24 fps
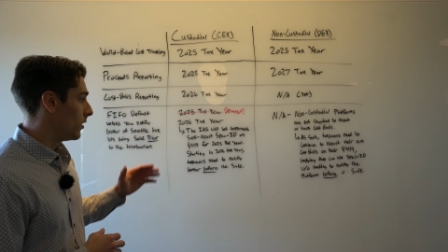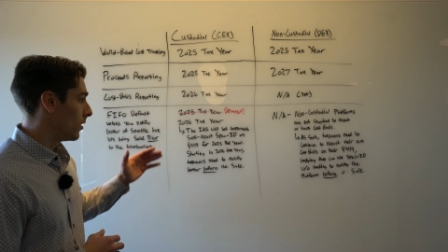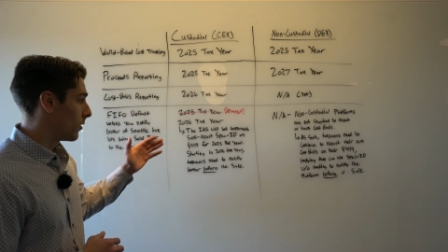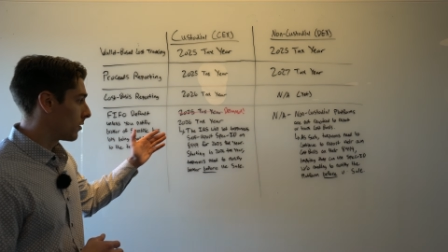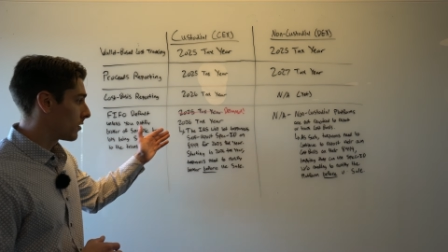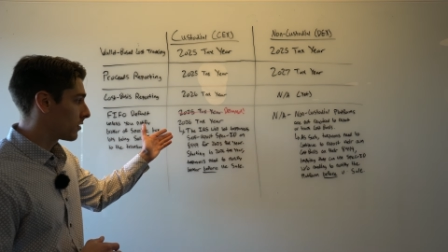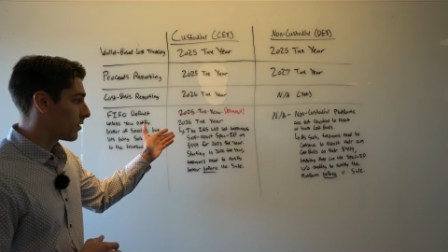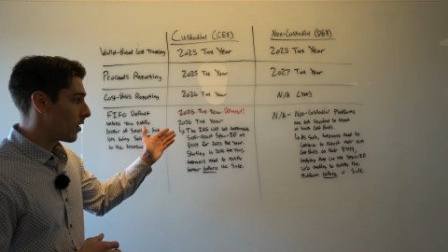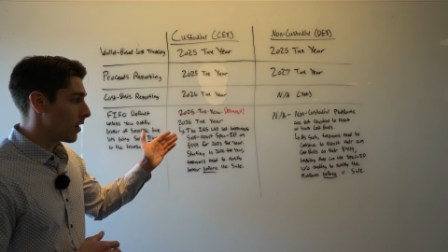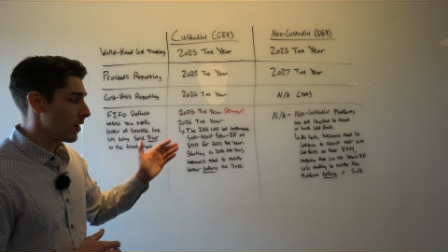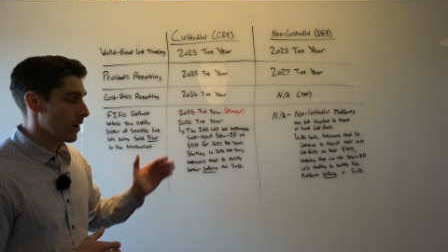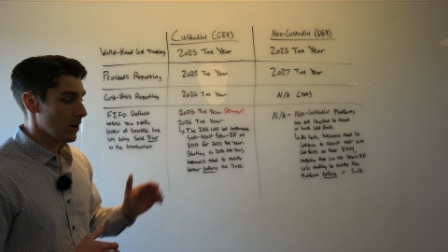
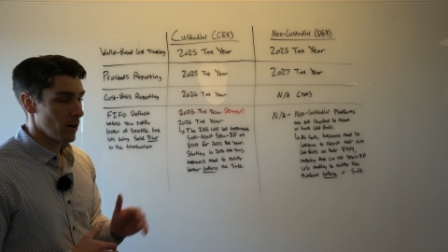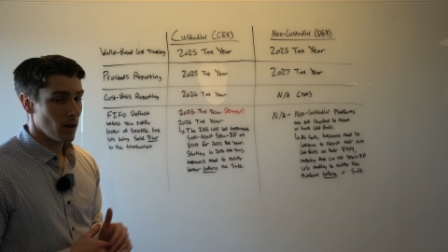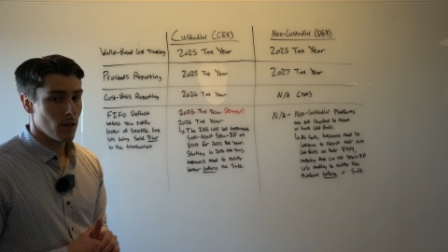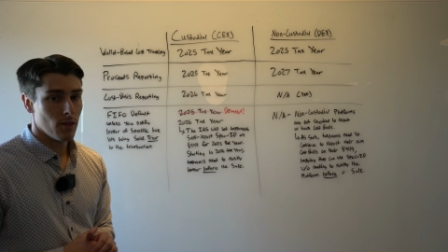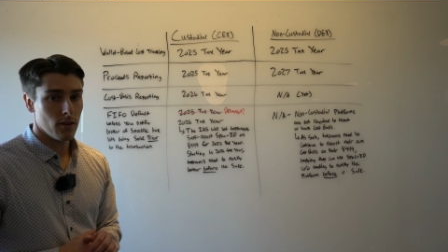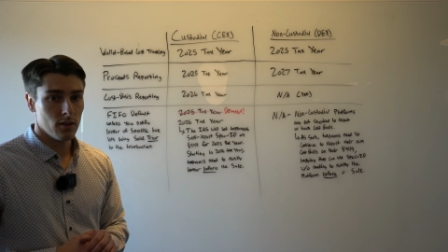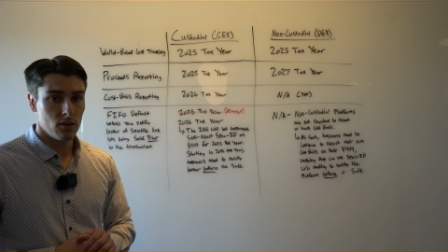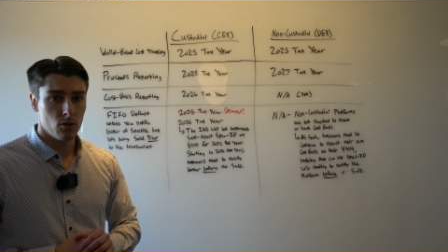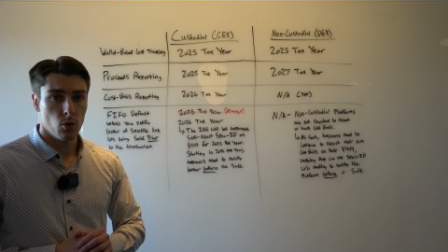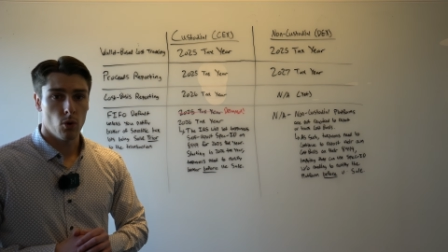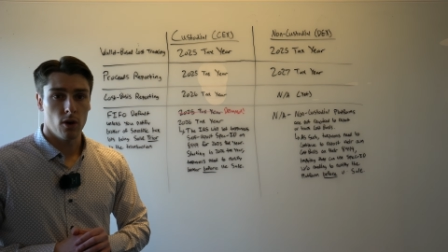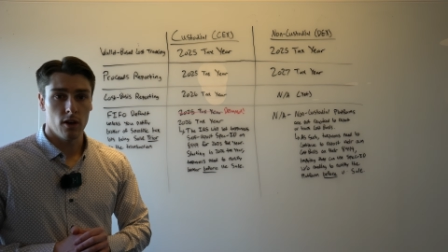starting in
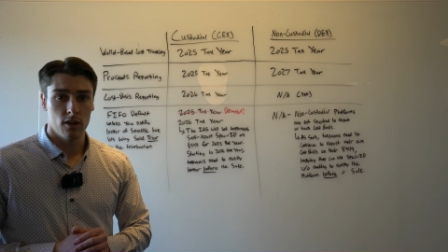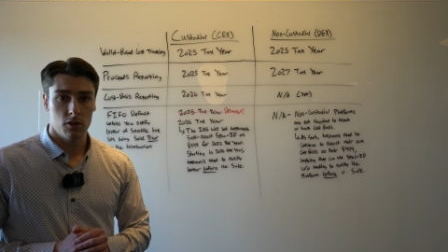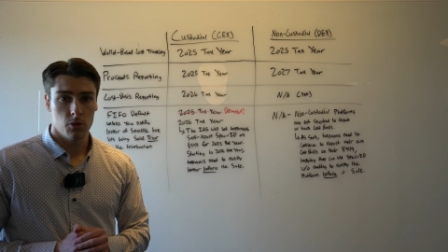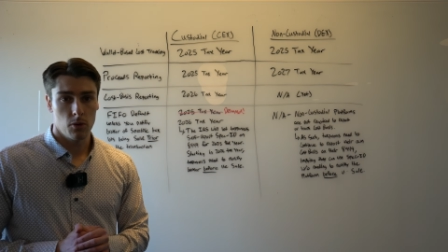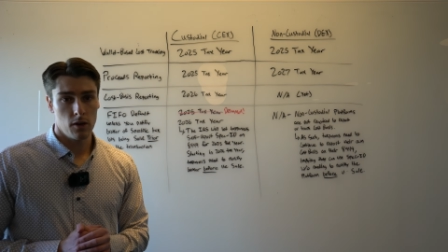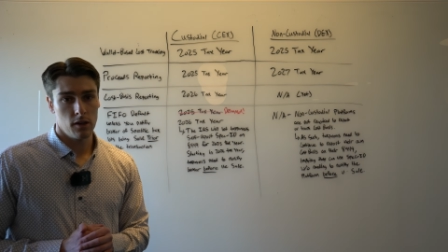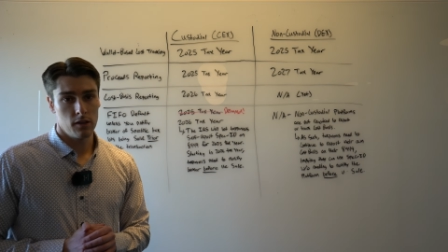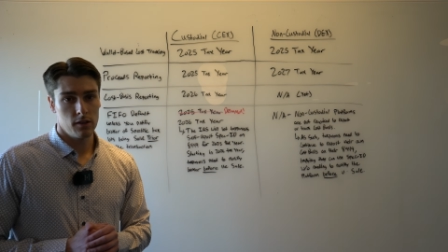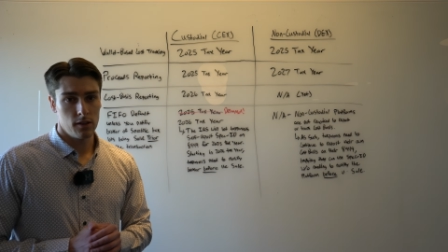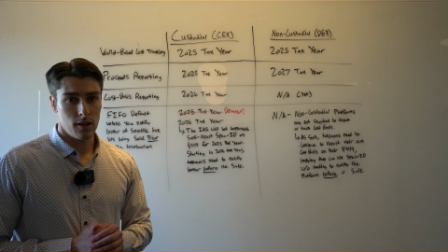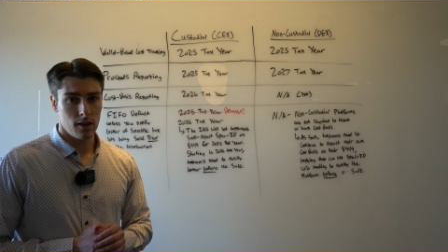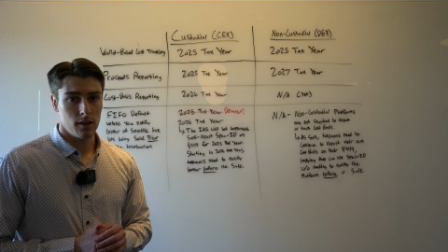the
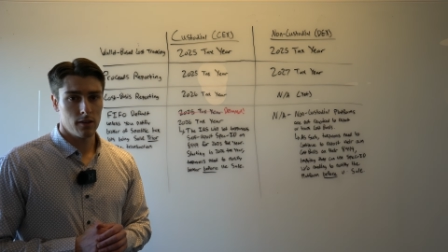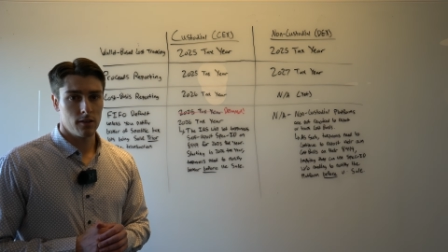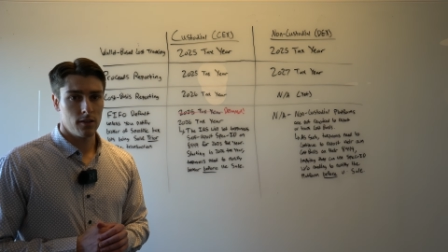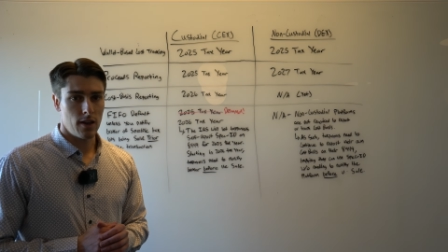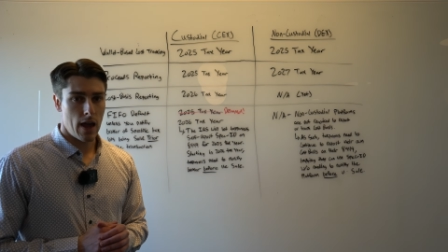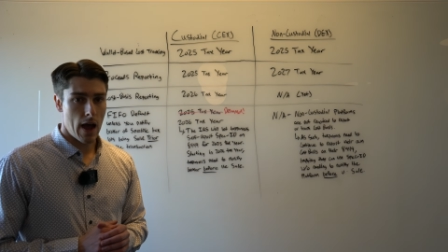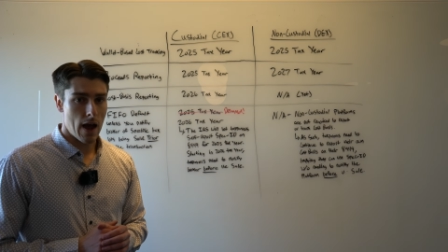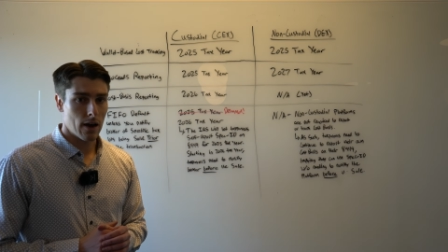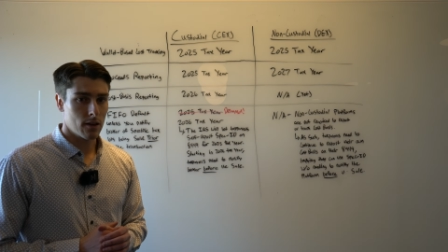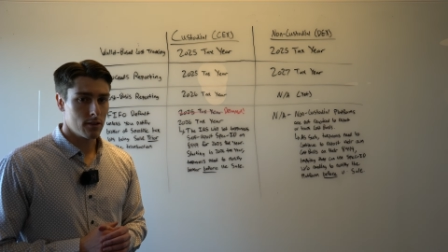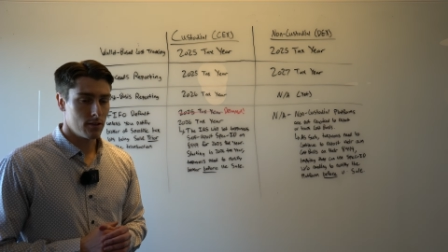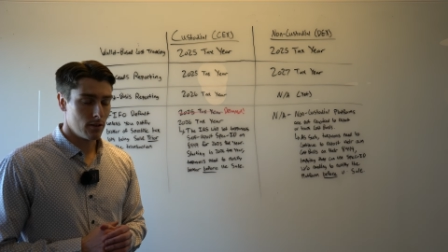2026
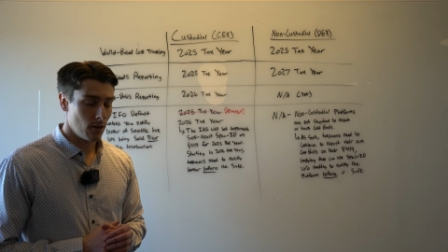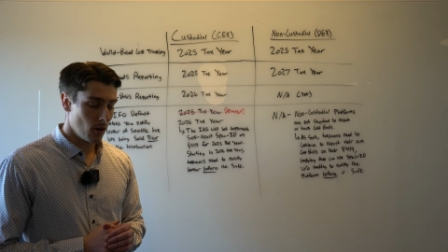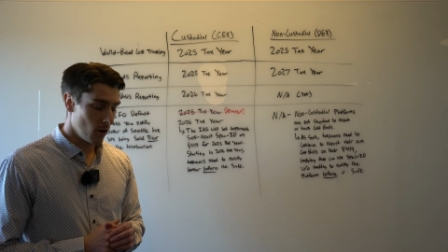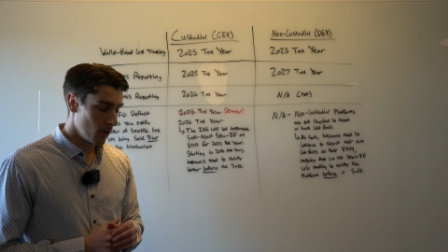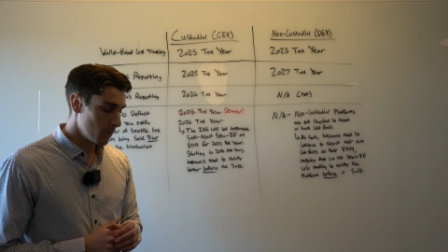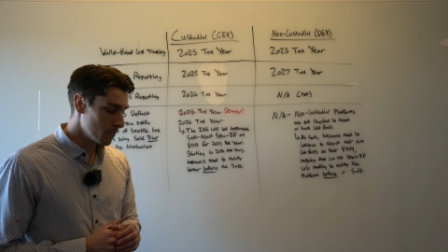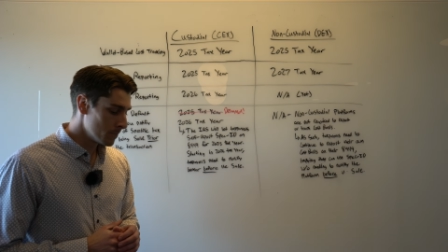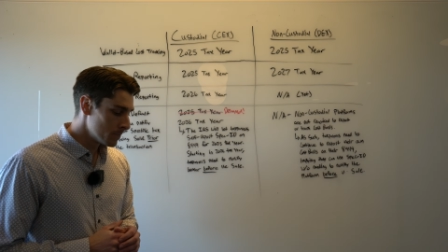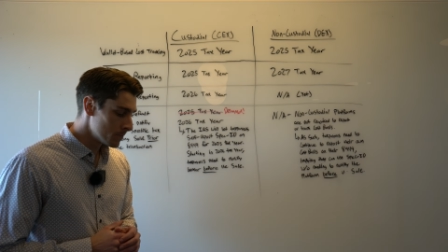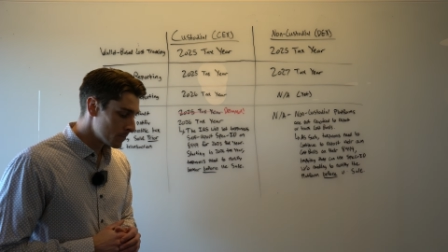tax year.